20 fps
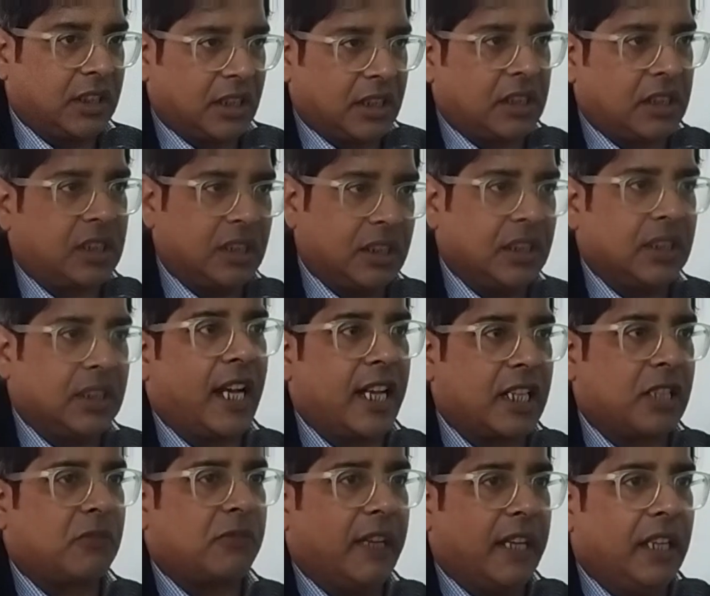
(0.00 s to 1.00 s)
Rajarshi
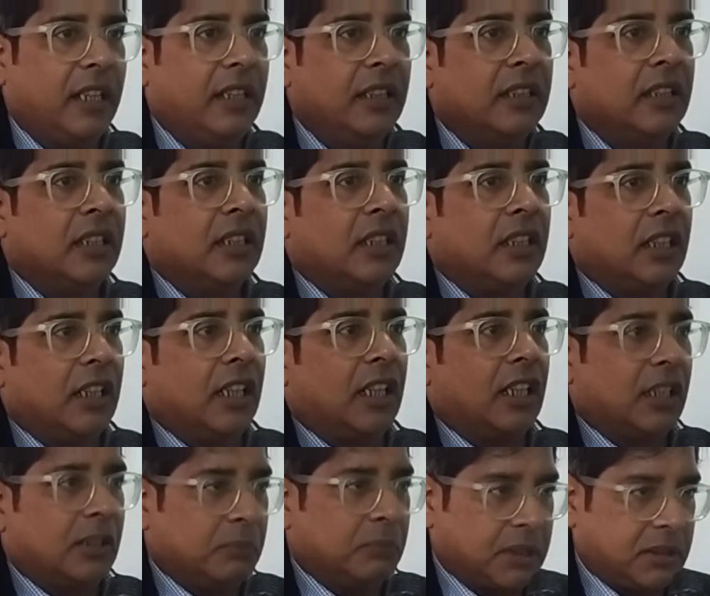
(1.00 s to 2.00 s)
as well,
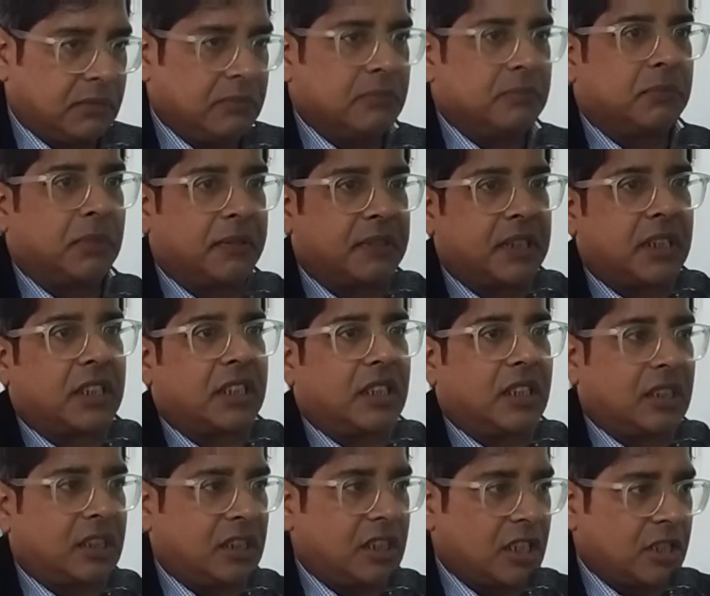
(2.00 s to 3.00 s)
but Professor
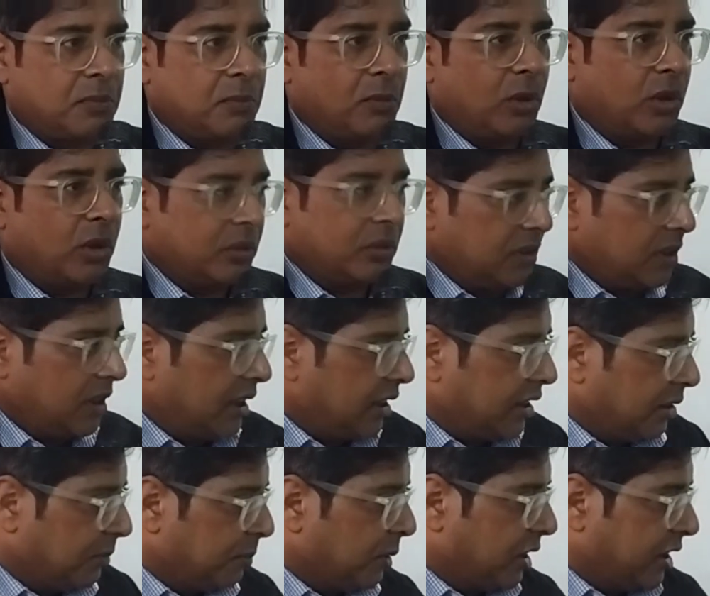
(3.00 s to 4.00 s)
Rajarshi is more
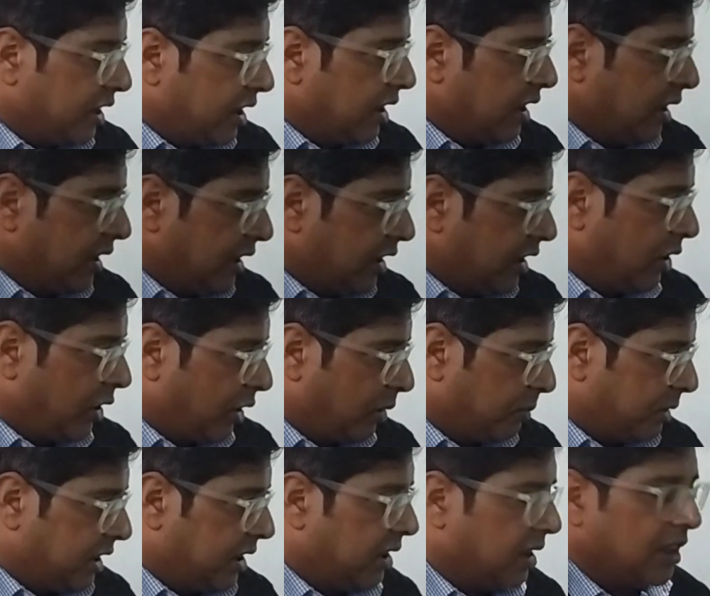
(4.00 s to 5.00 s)
in the political
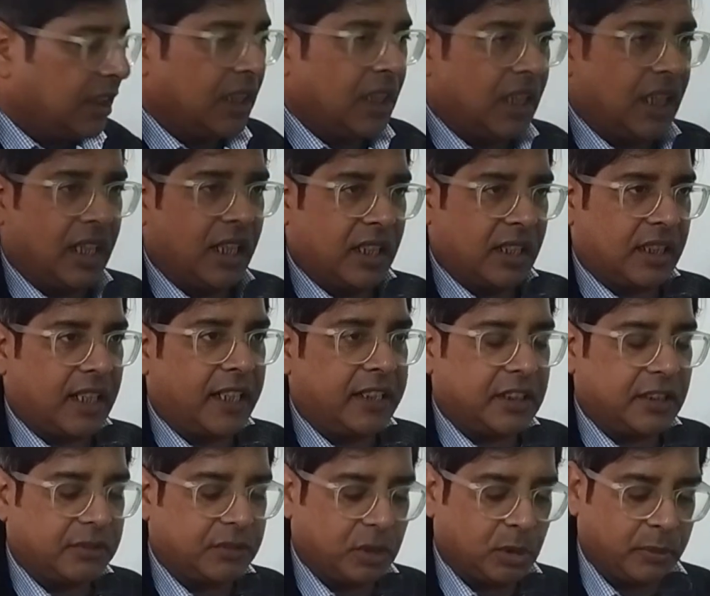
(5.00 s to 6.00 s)
economy
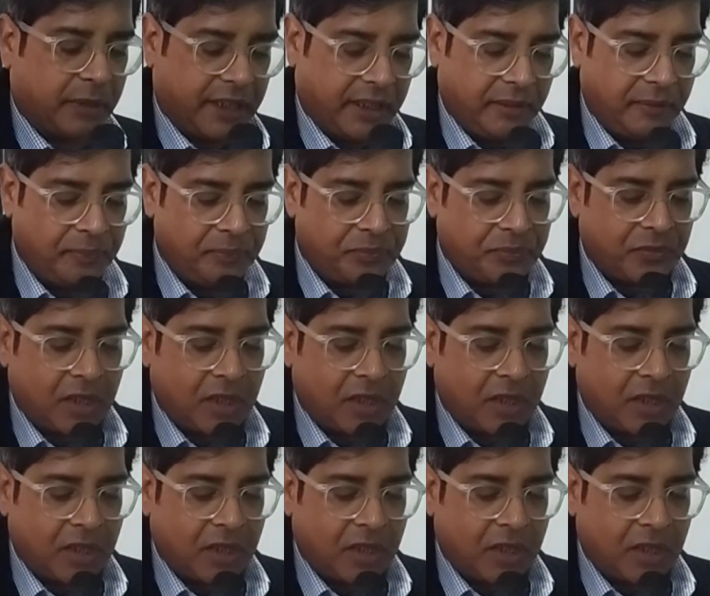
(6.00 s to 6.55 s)
kind of domain.